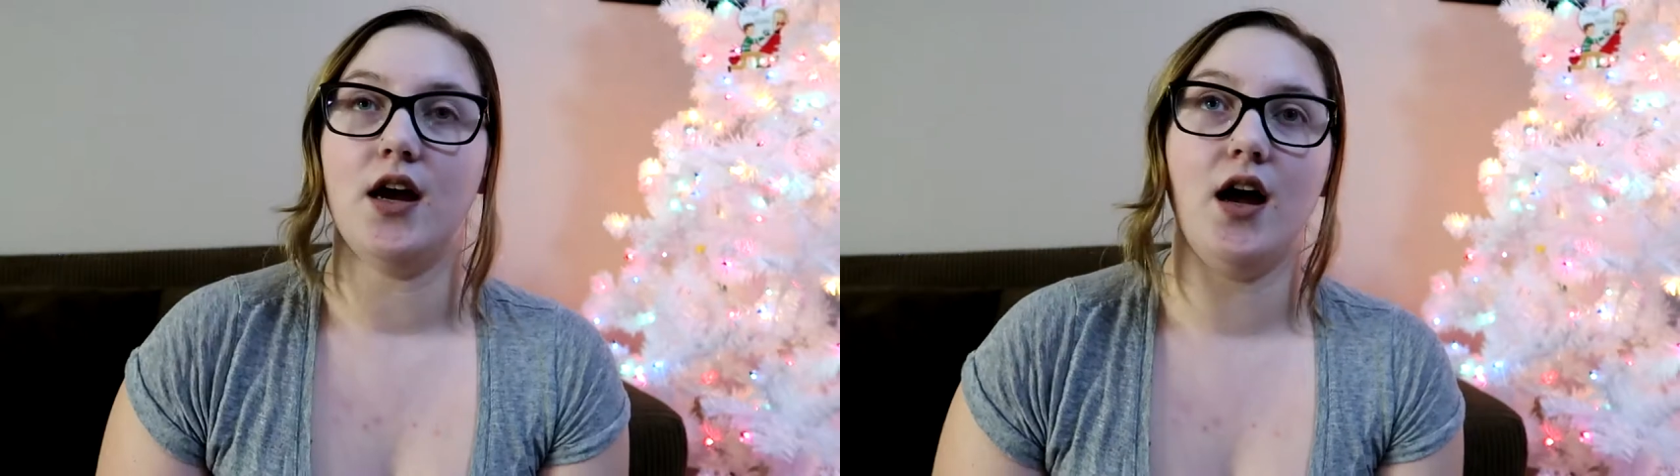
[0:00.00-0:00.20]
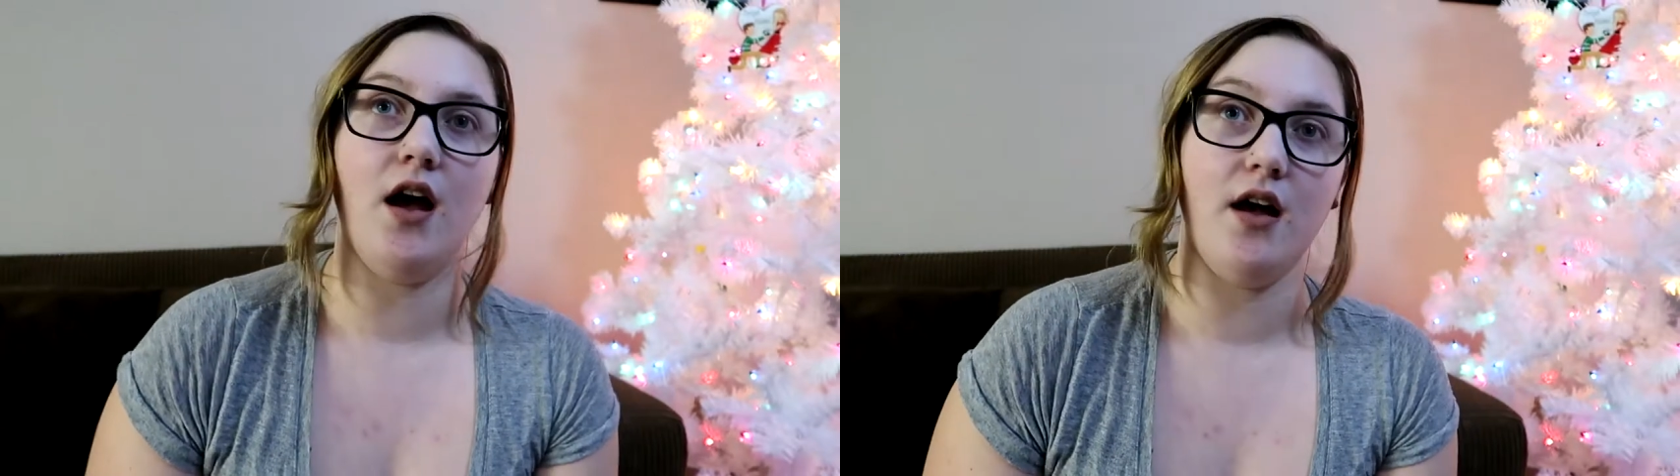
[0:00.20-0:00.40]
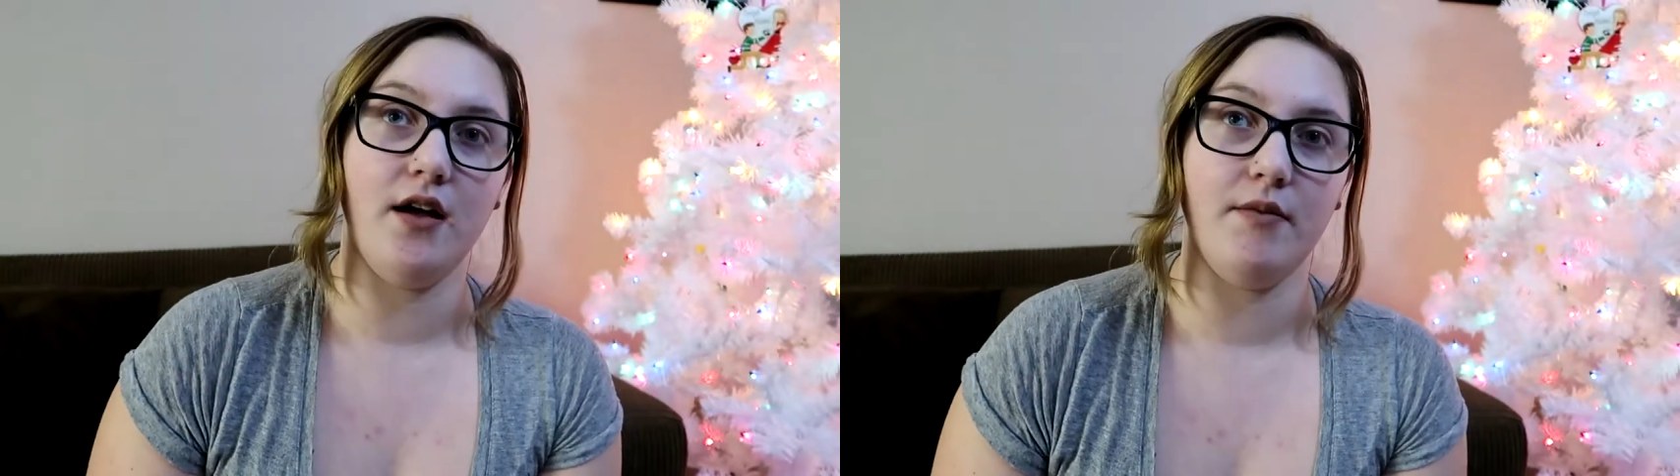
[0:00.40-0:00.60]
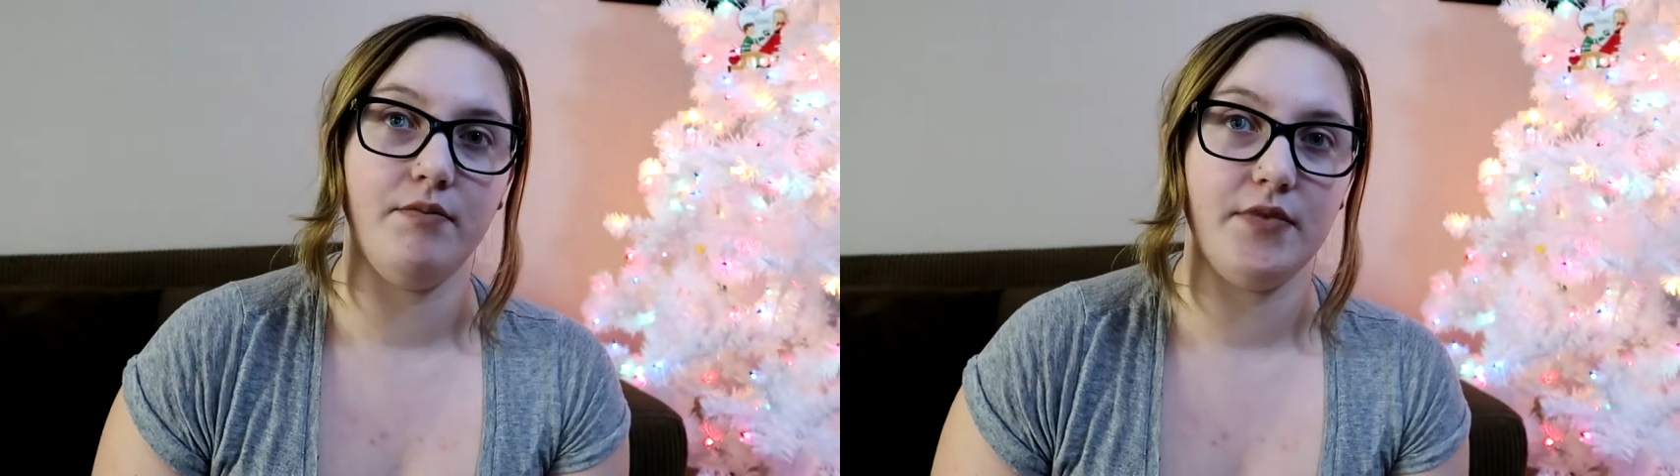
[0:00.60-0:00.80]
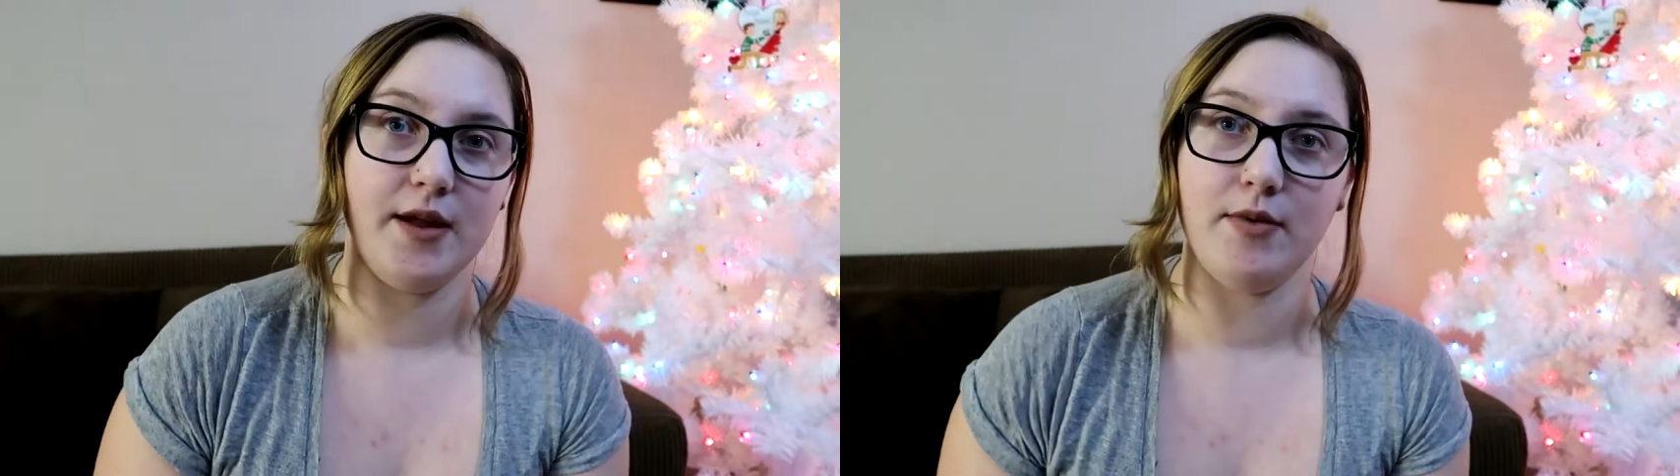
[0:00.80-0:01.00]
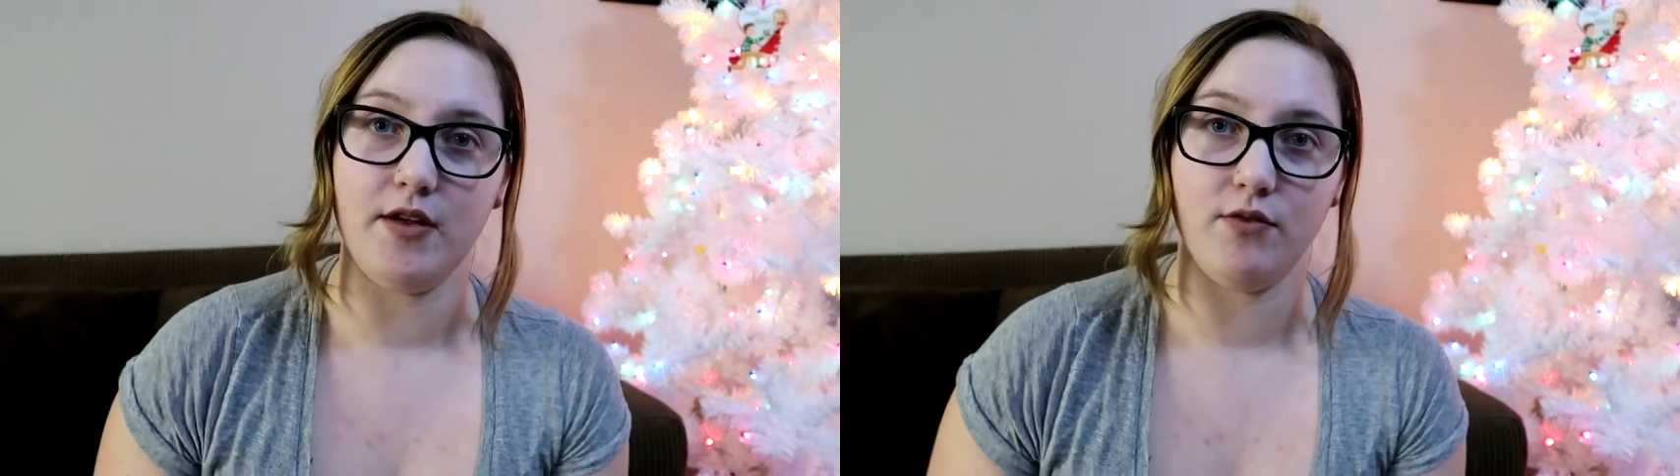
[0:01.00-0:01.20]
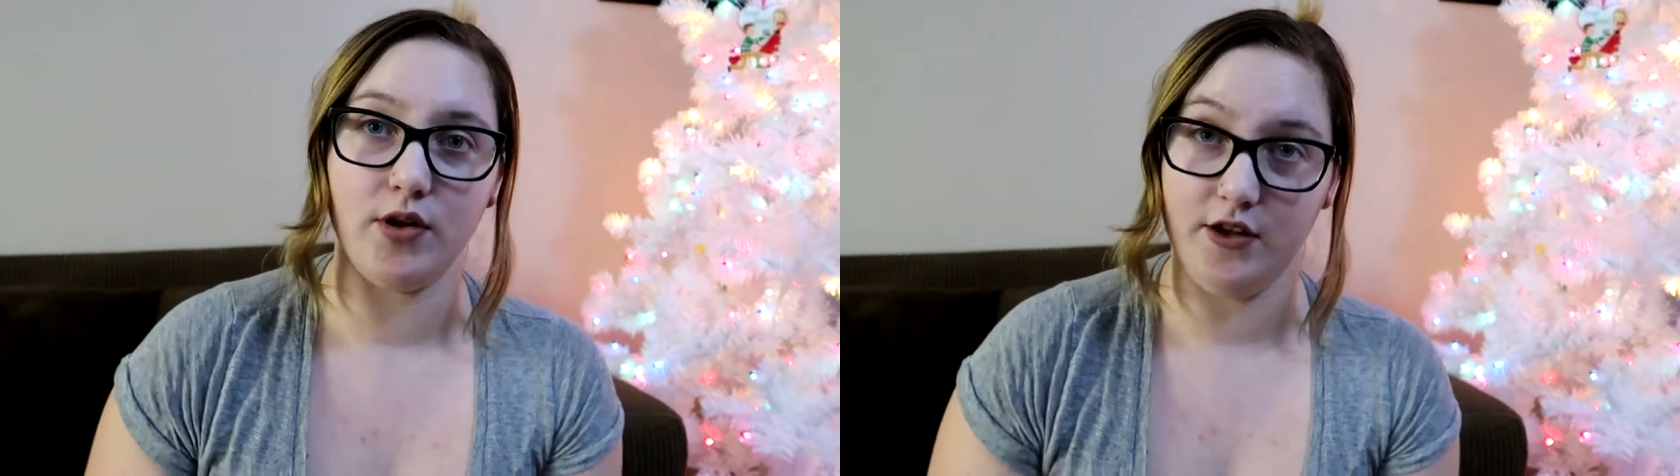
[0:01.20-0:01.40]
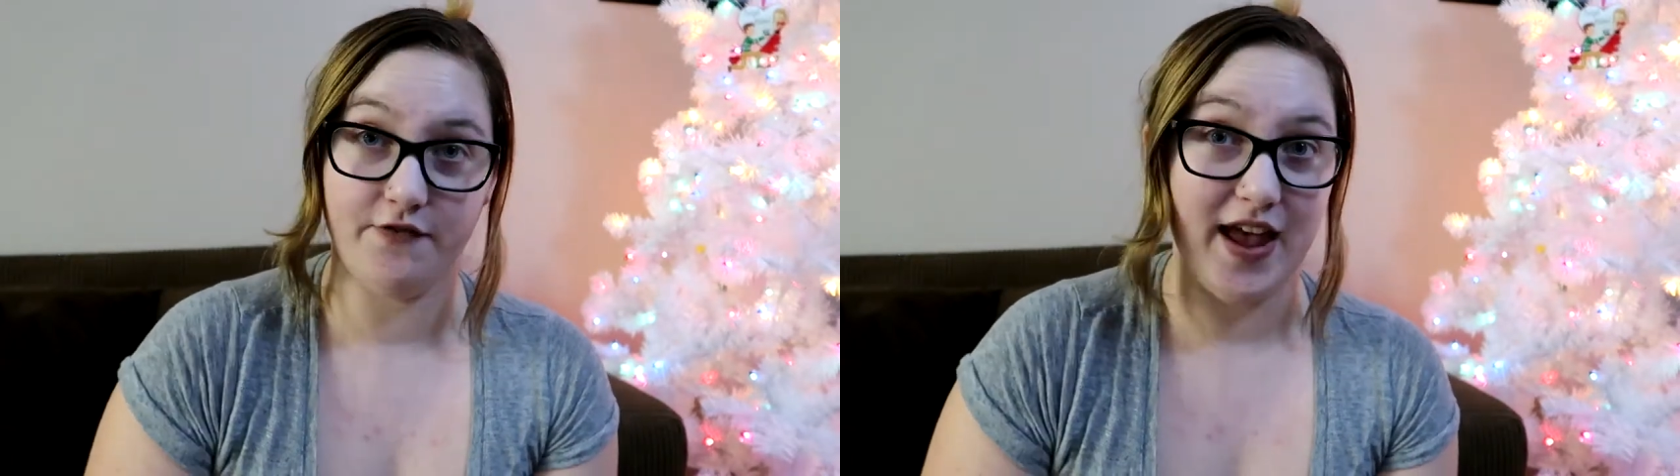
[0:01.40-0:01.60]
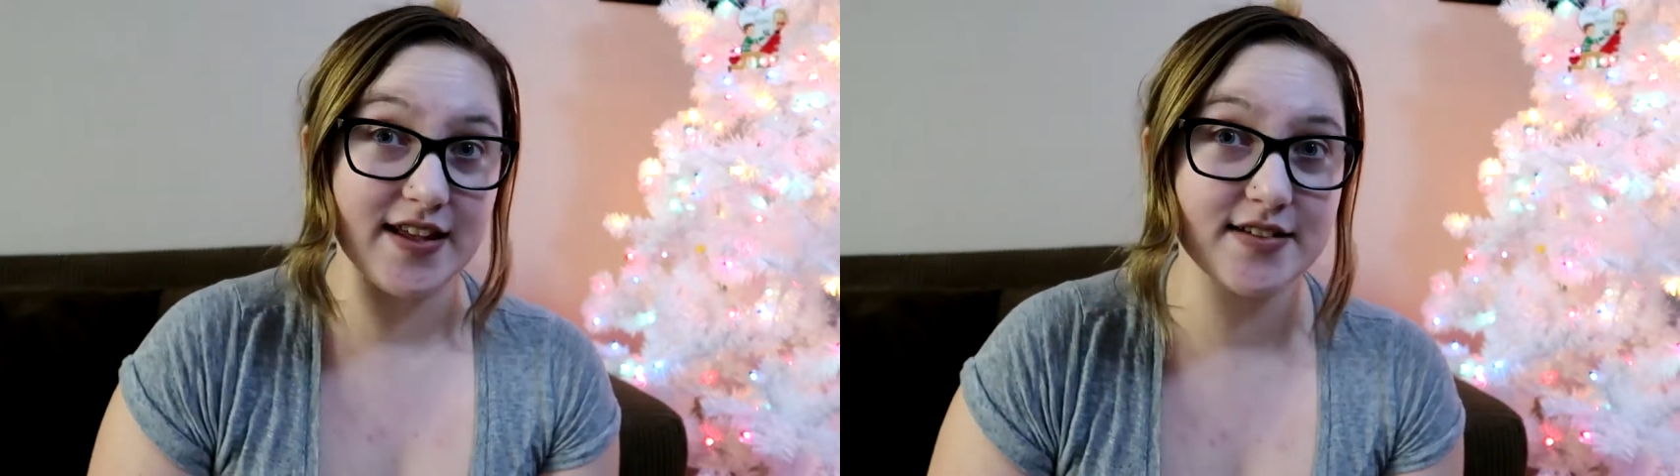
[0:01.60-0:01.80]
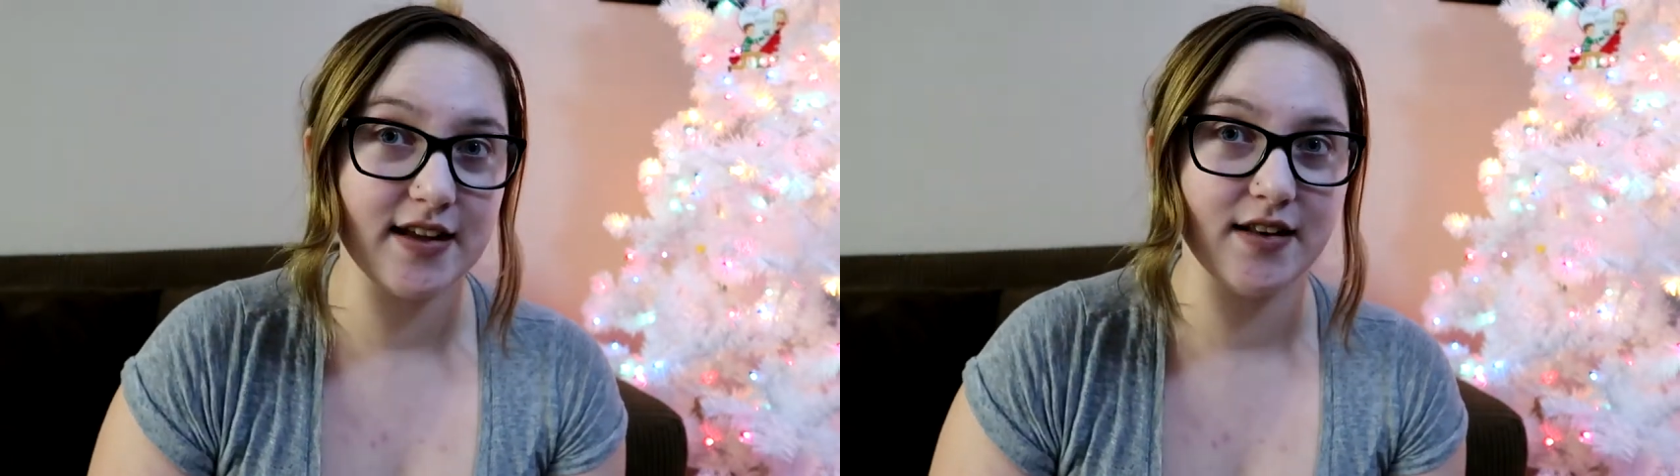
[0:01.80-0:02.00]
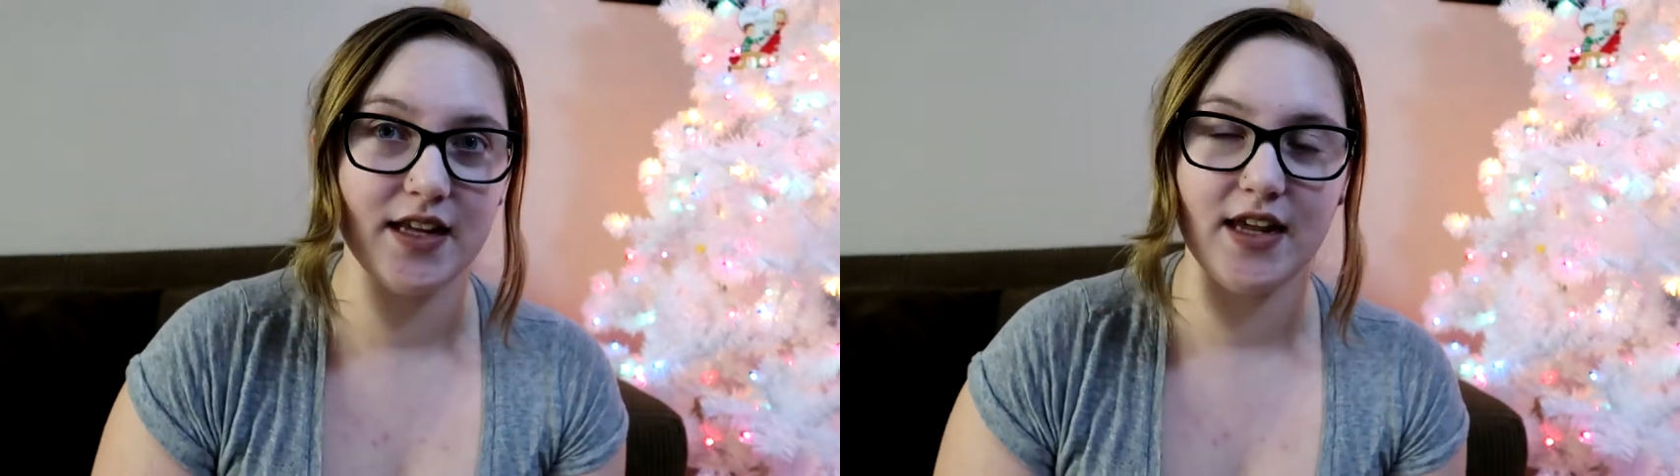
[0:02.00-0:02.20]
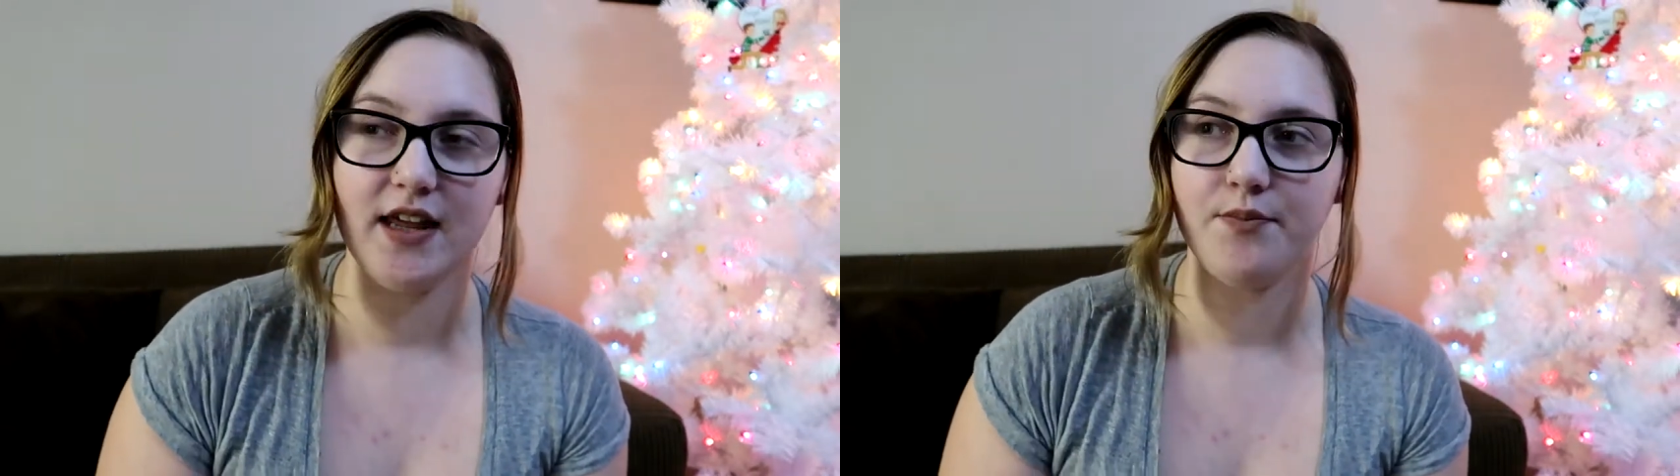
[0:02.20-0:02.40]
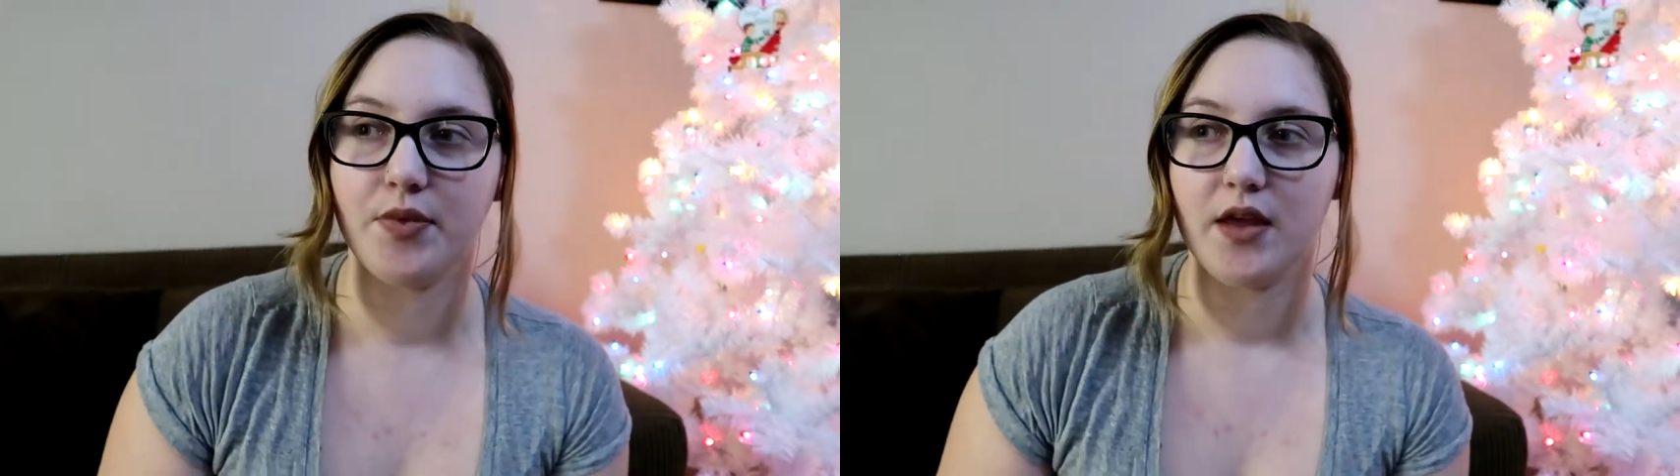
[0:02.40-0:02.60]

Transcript: um, they can be really fast deadly.